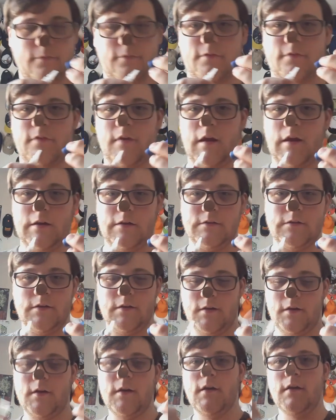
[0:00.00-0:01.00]
thing.
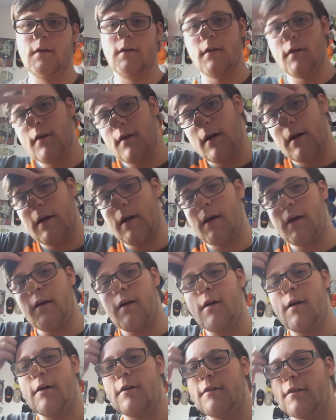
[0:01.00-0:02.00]
And I
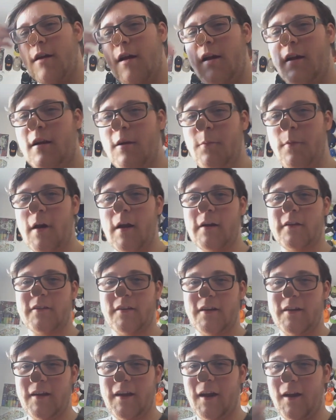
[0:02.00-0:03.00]
know exactly where it's
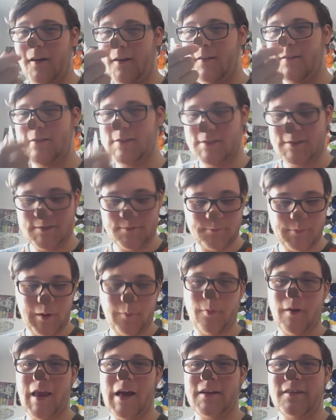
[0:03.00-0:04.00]
going to go.
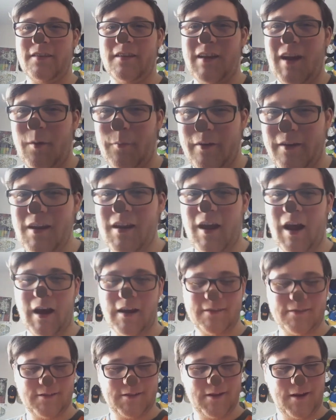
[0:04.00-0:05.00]
People like to think I'm a
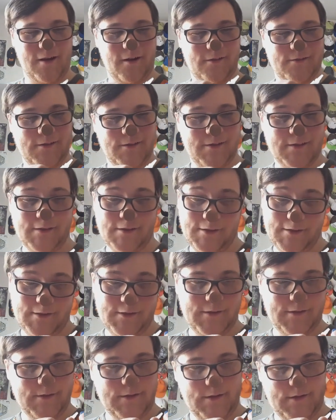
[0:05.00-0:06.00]
dickhead, so.
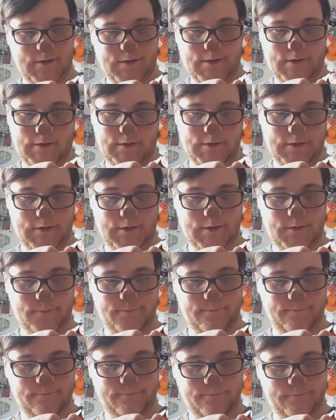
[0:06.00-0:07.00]

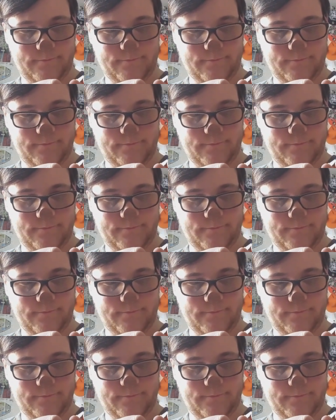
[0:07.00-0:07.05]
Yep.